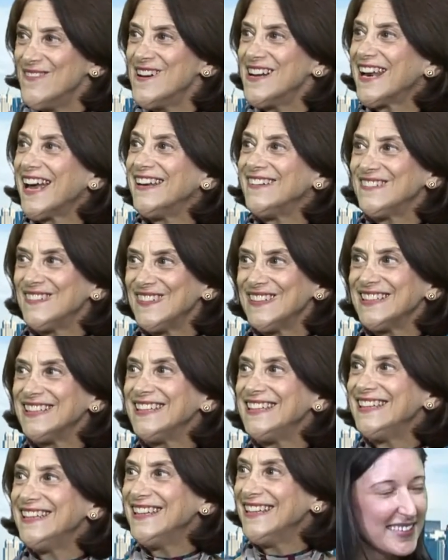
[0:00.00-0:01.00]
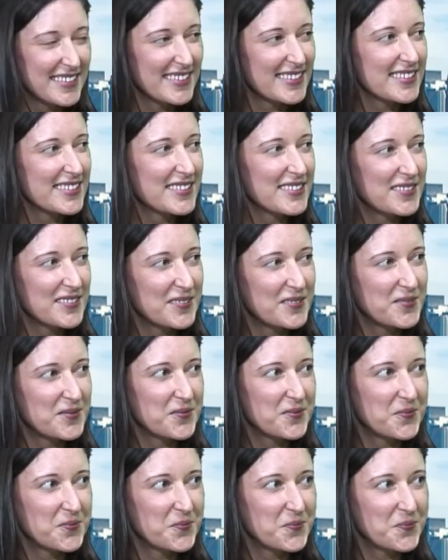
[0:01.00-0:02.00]
what I'd really like
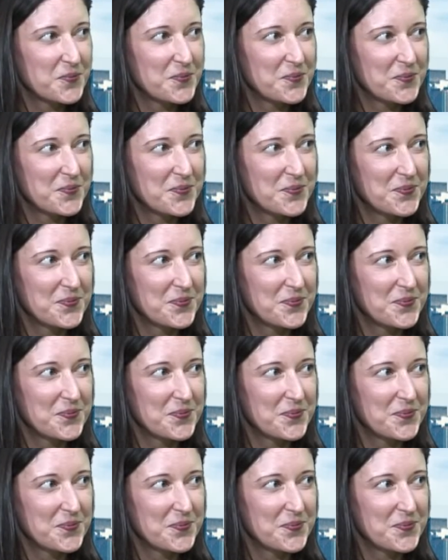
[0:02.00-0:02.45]
to